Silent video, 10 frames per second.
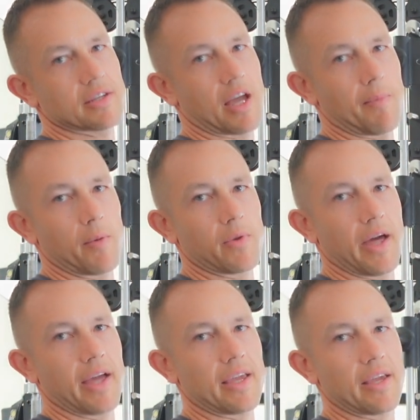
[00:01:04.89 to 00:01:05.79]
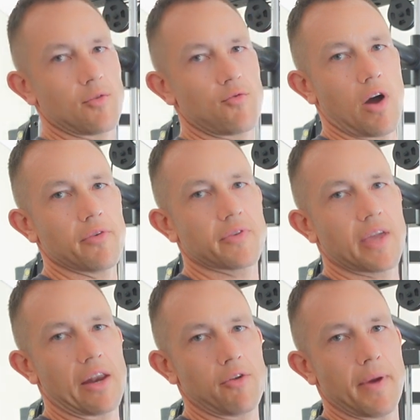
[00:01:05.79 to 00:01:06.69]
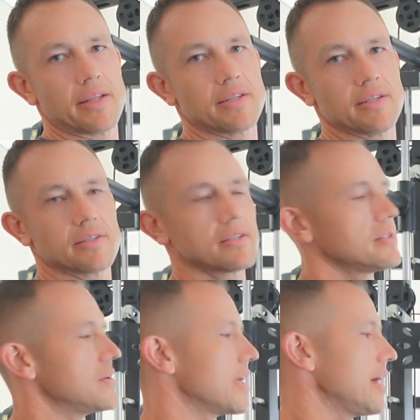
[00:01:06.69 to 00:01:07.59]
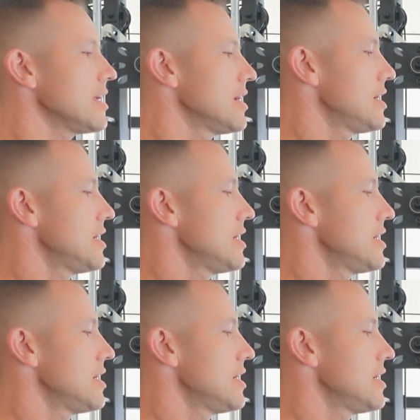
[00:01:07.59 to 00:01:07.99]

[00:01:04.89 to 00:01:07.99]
to come up with a rough calorie maintenance, okay?